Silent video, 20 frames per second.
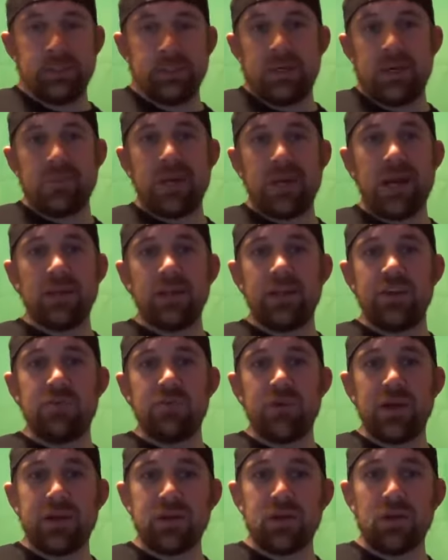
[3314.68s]
I mean, I leave
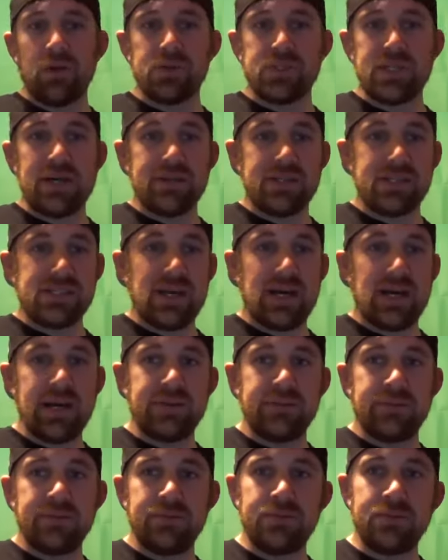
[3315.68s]
my clothes
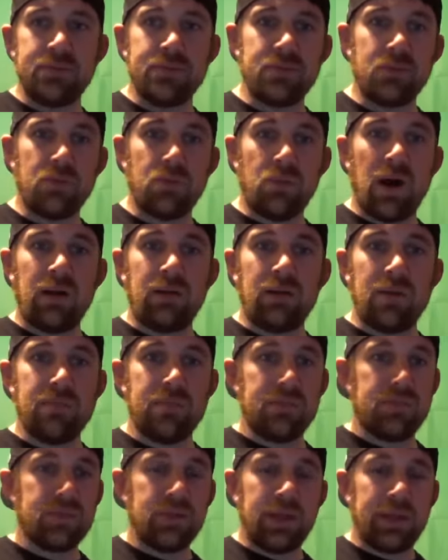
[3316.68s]
outside while
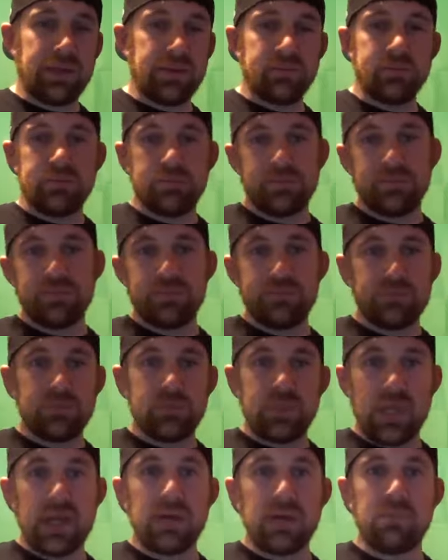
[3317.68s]
I'm, like,
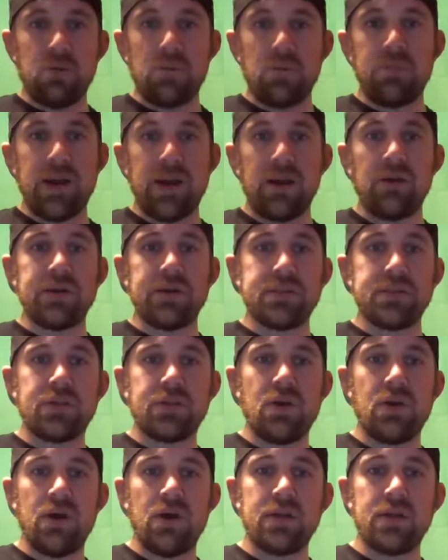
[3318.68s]
kind of preparing to
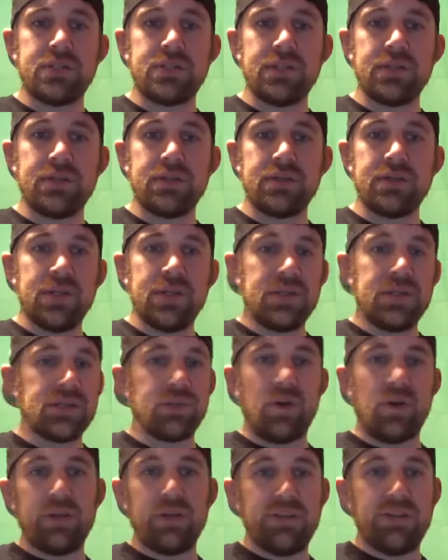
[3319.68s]
go hunting. So
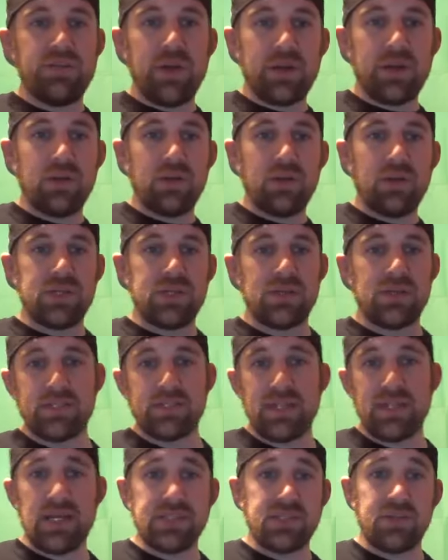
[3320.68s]
I'll leave my clothes
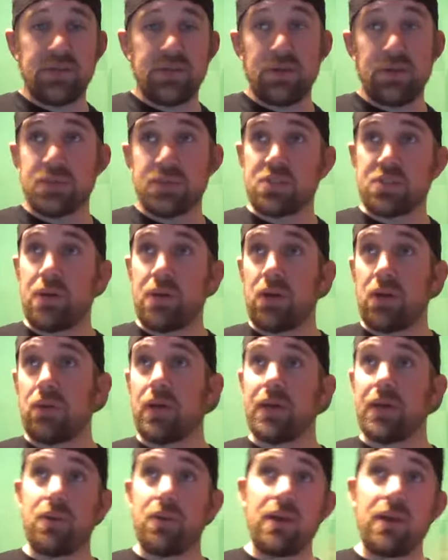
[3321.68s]
outside so they don't smell
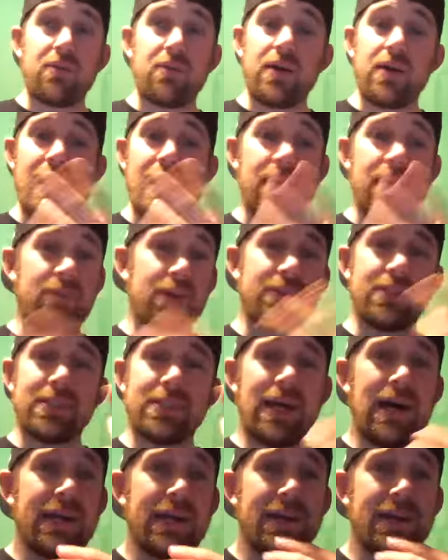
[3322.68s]
like whatever I have
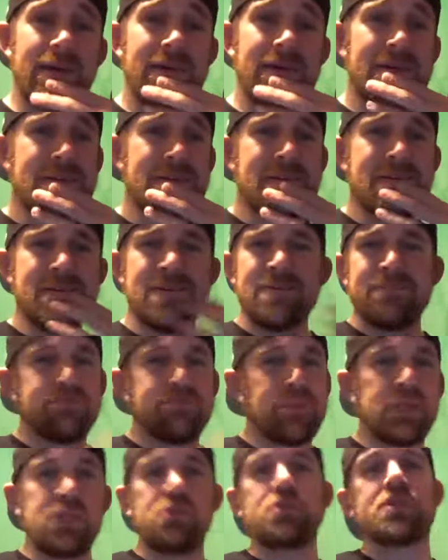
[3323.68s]
inside,
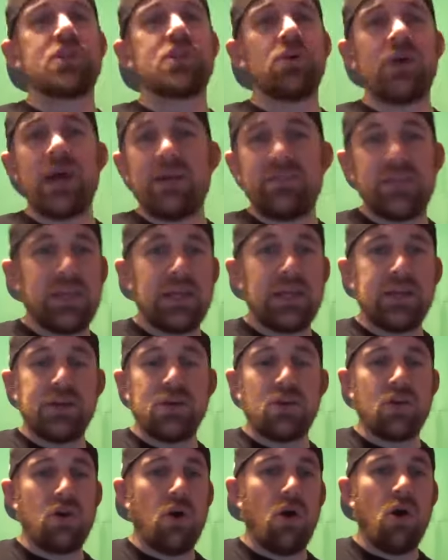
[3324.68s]
but you still have to get in
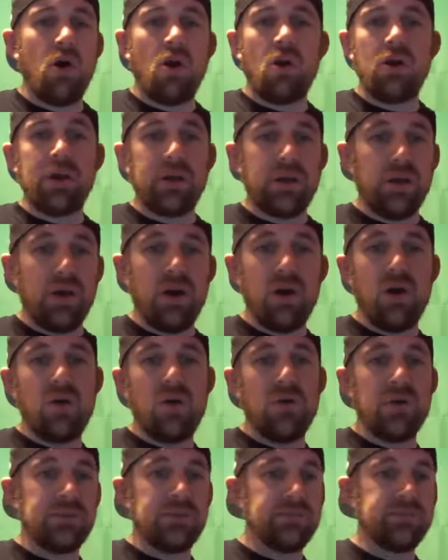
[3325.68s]
your car and
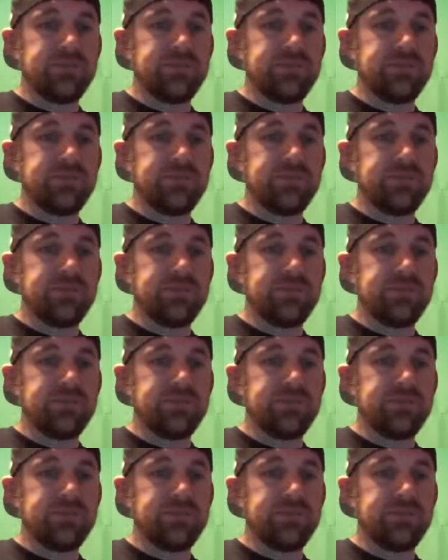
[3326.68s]
go. And